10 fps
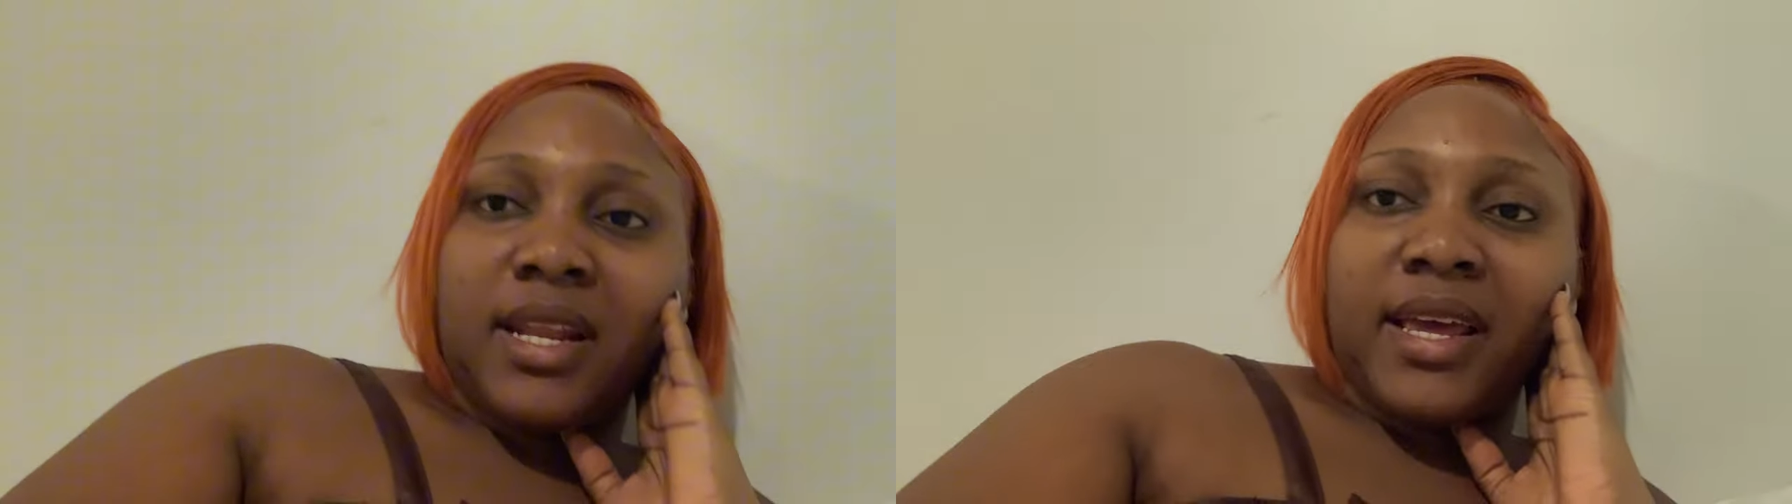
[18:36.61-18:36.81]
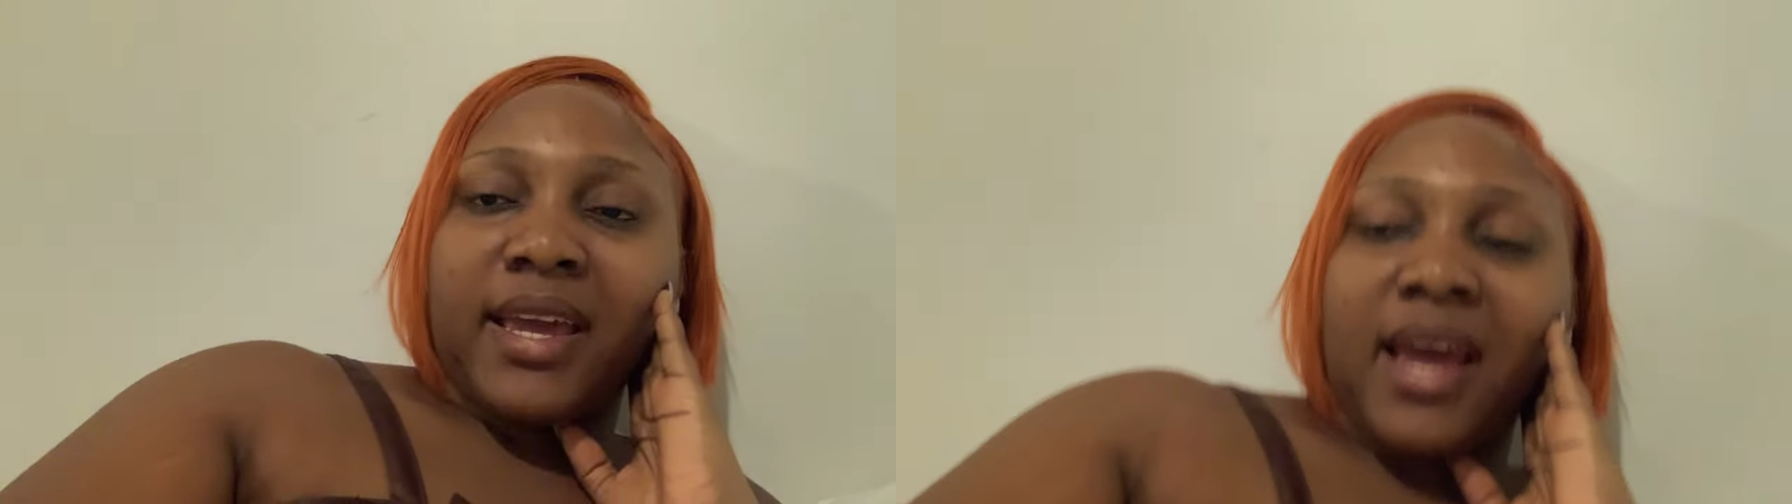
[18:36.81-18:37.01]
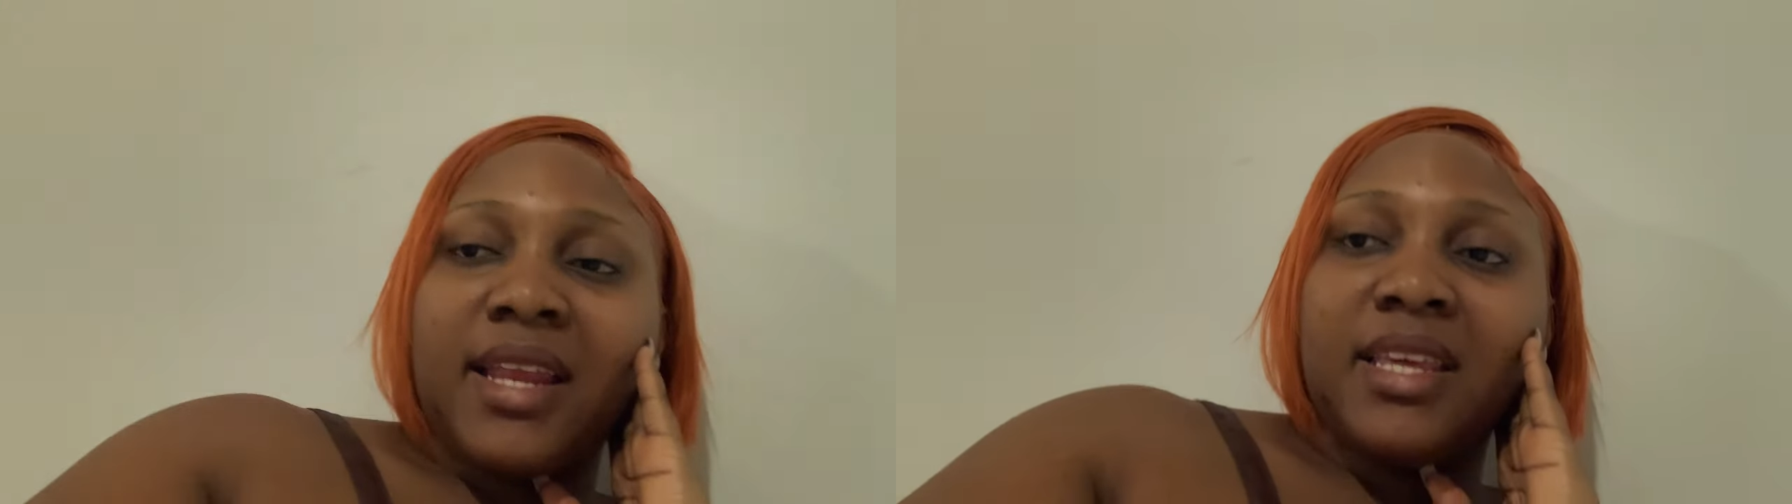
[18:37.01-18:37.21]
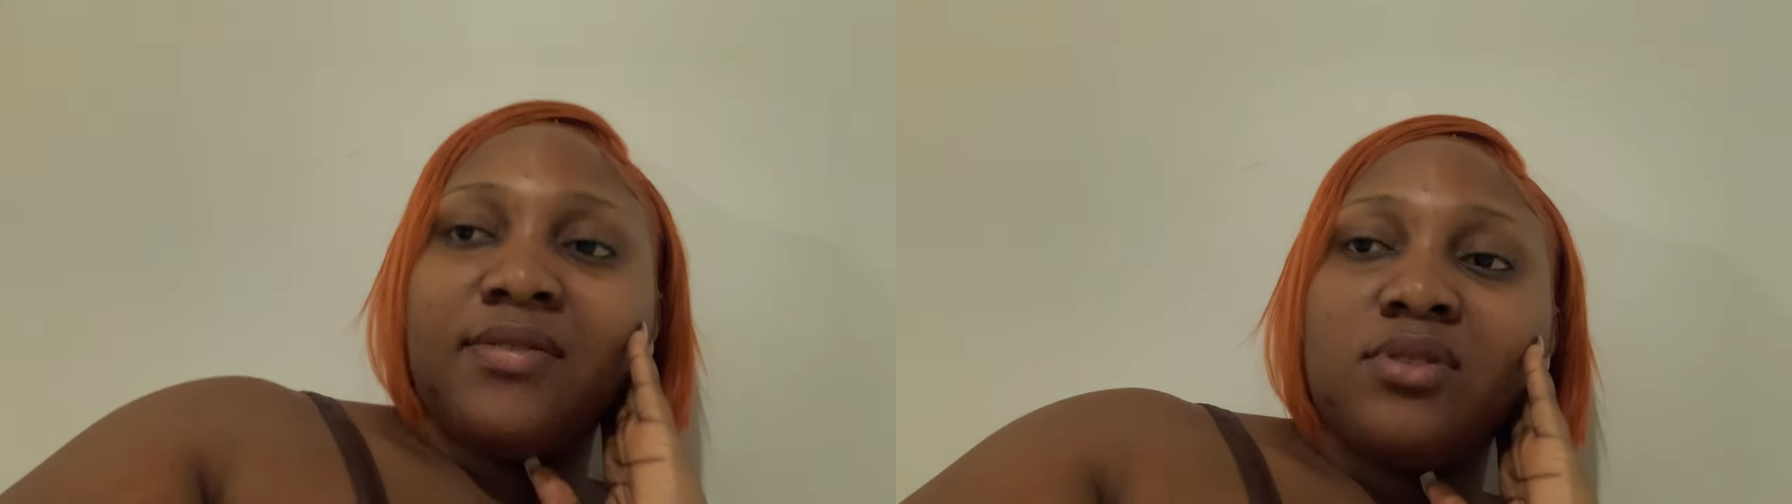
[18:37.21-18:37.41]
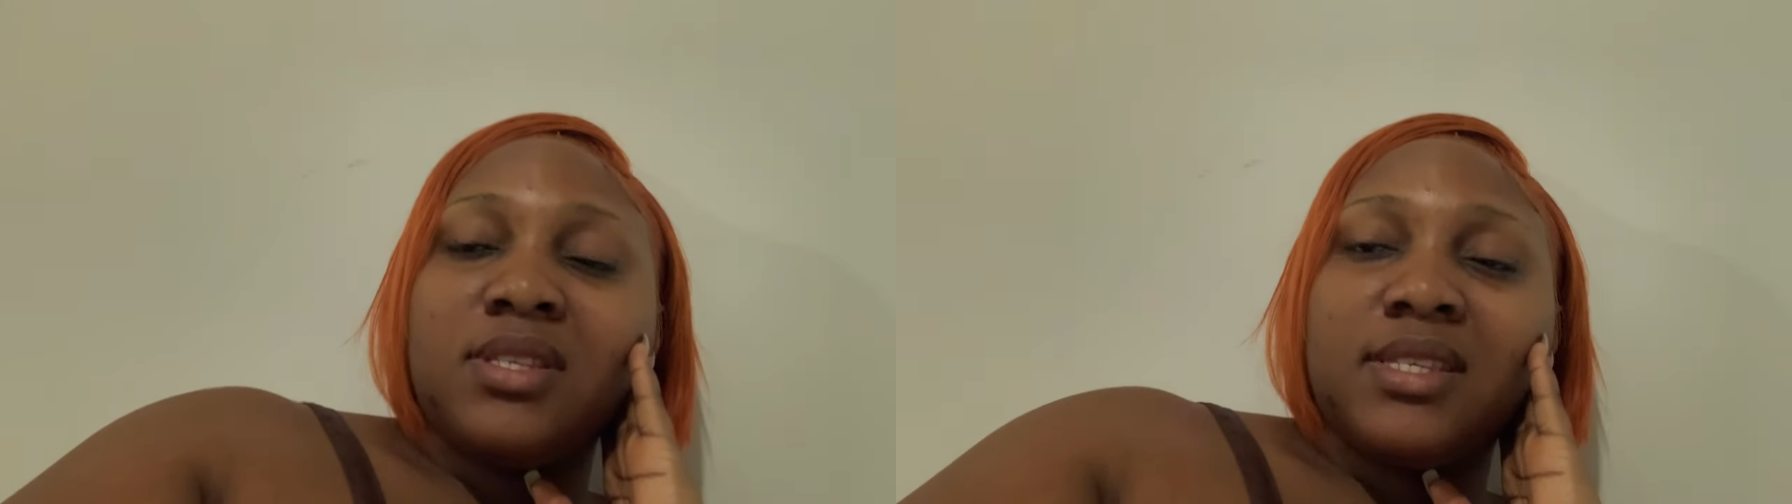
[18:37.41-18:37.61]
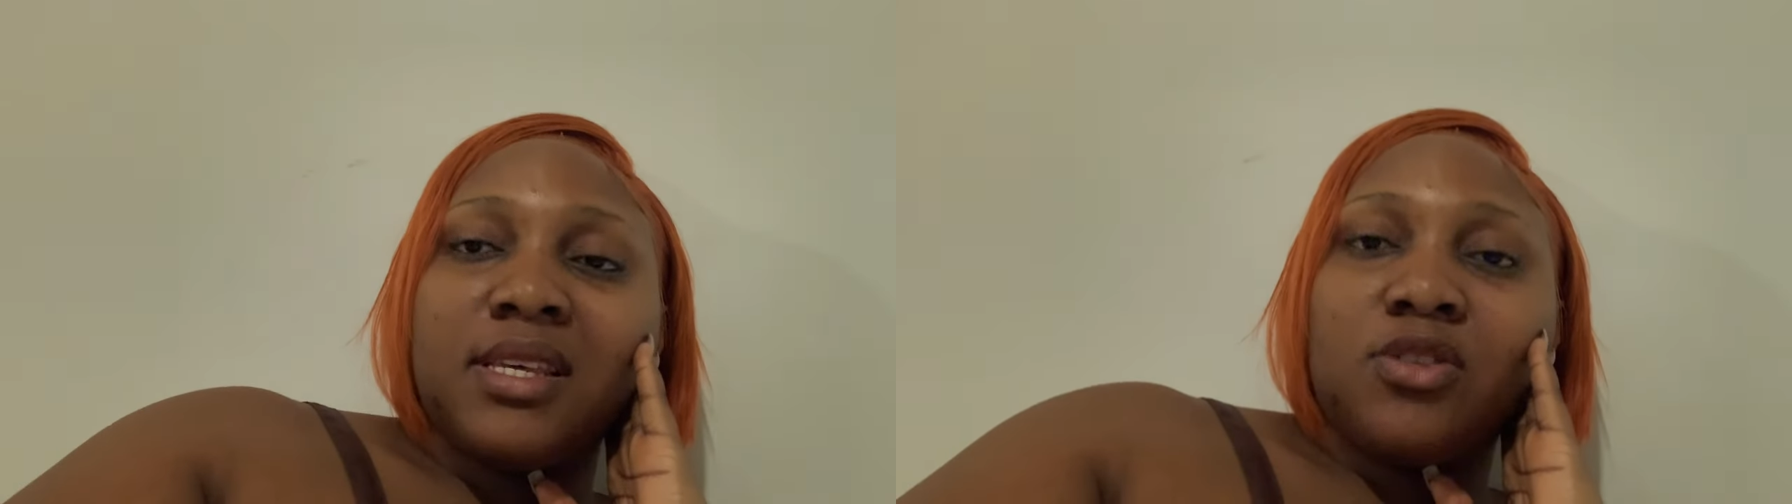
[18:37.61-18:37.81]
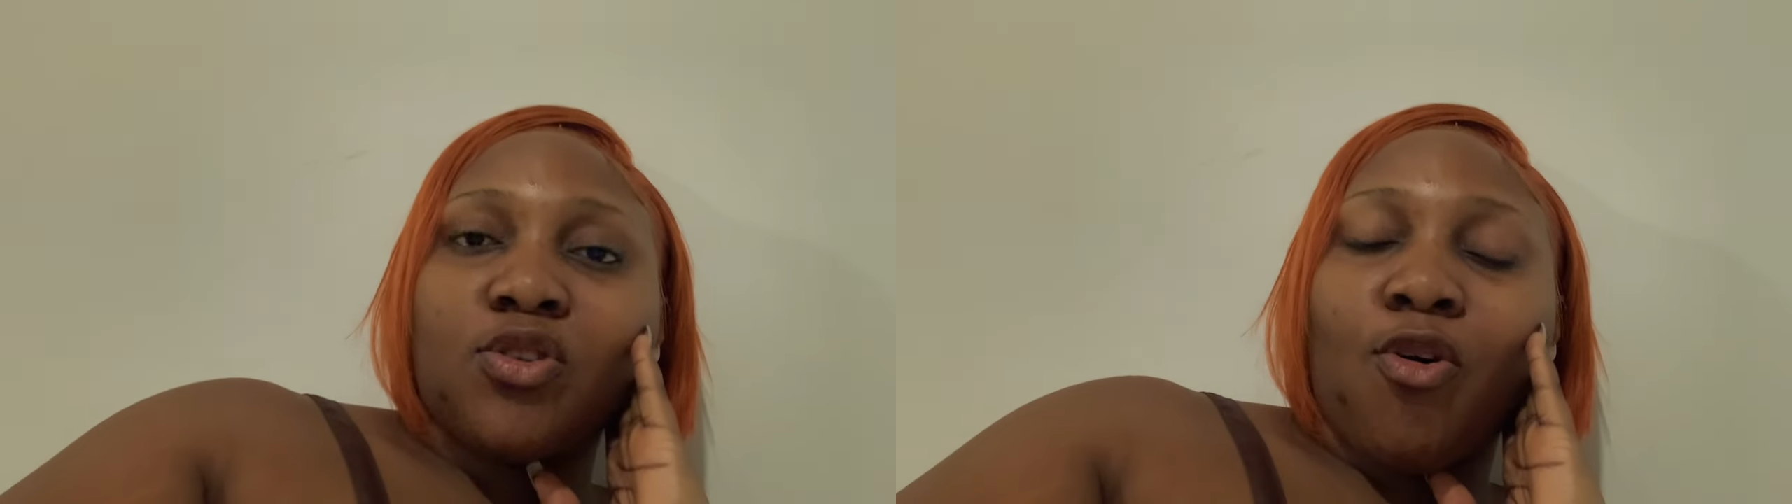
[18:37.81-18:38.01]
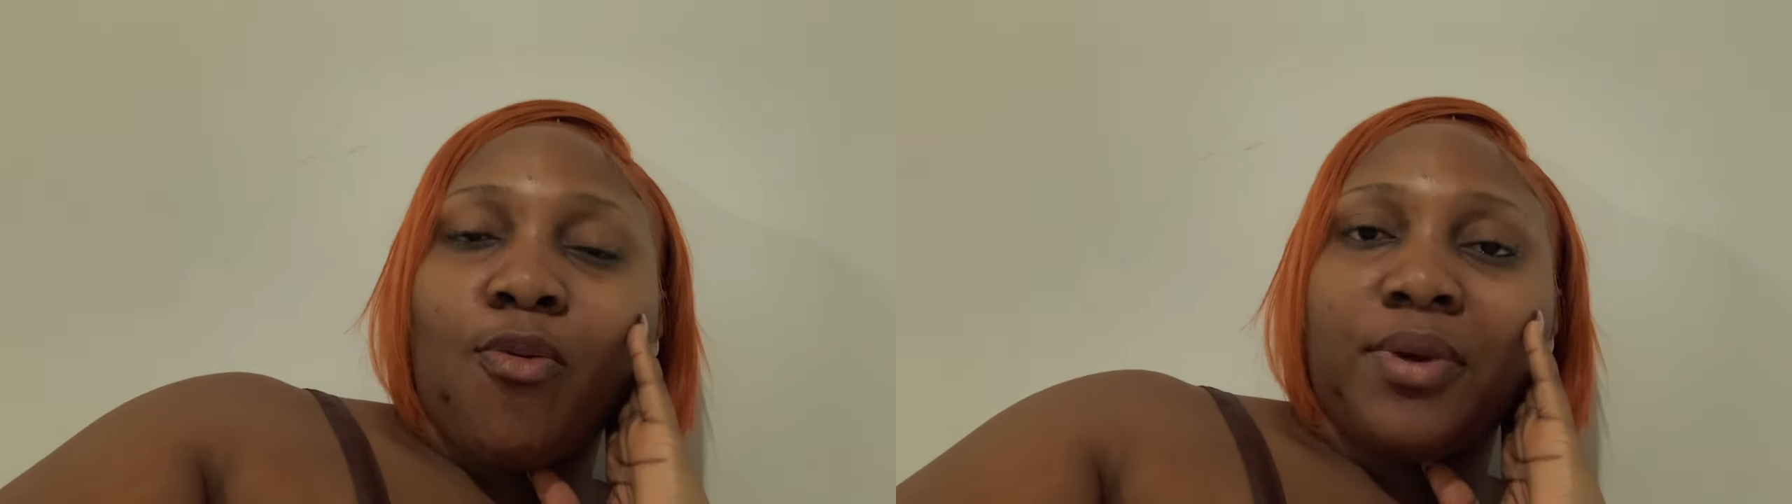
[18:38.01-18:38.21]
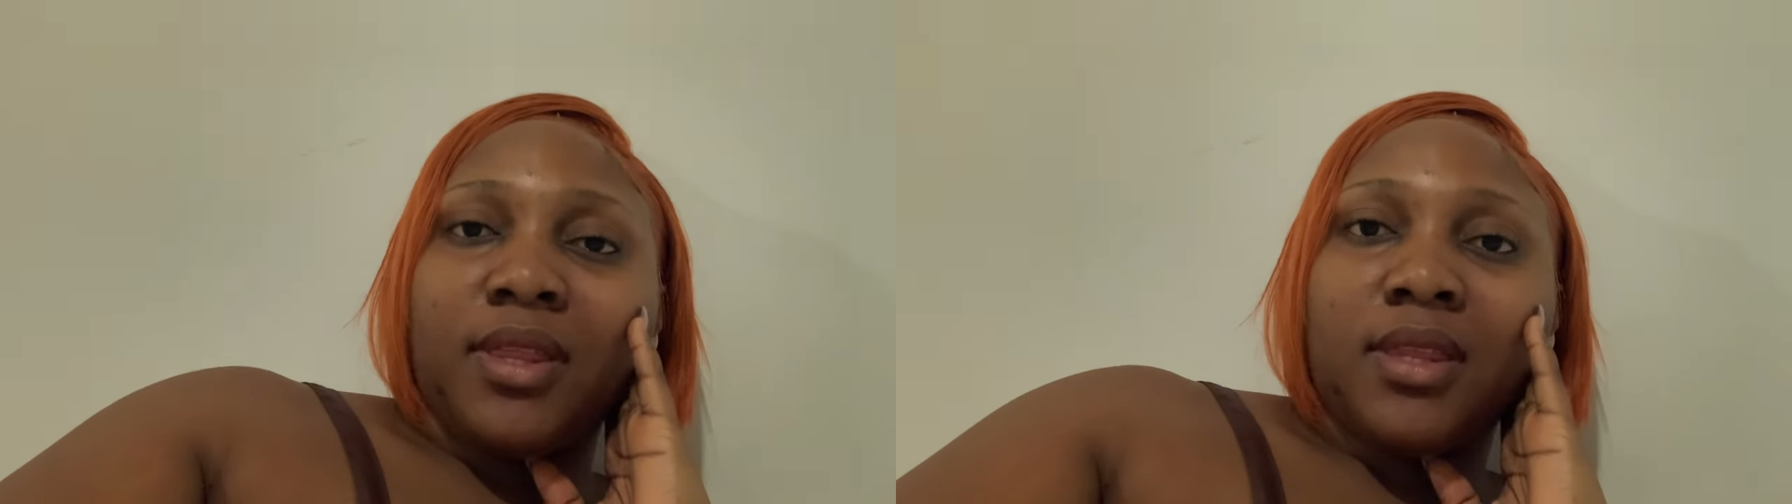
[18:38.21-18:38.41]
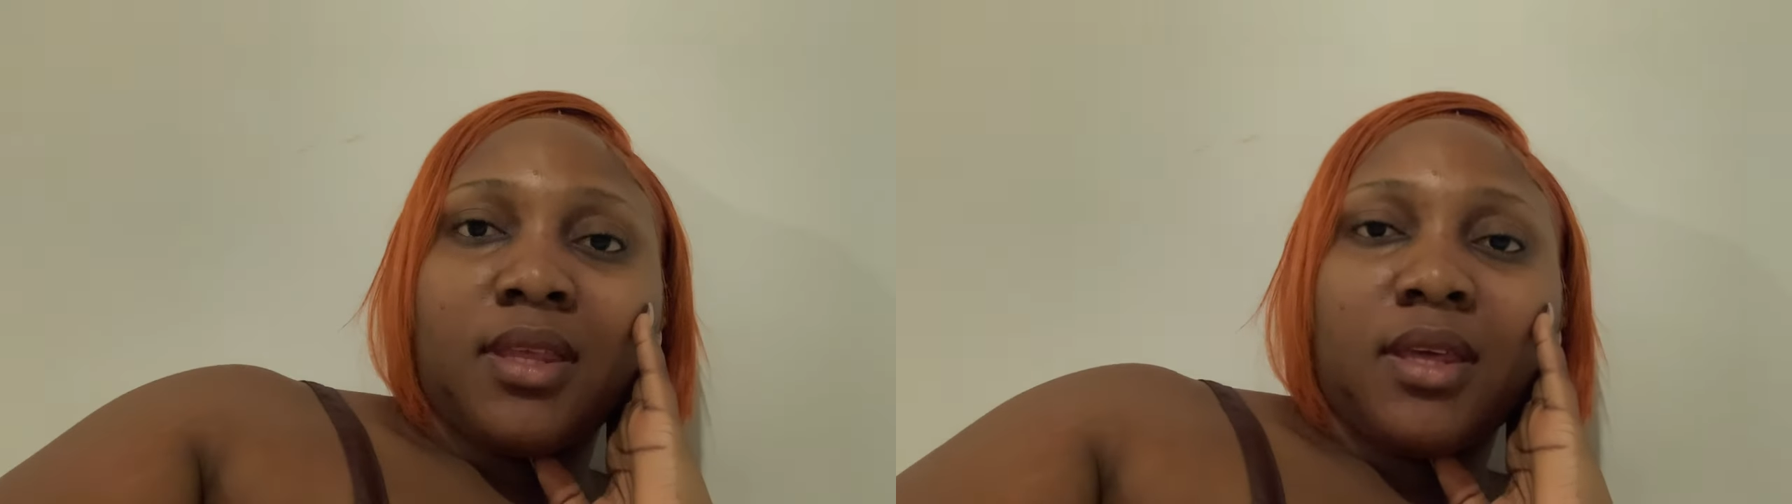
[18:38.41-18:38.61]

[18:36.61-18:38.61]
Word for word: Like I didn't even see it coming.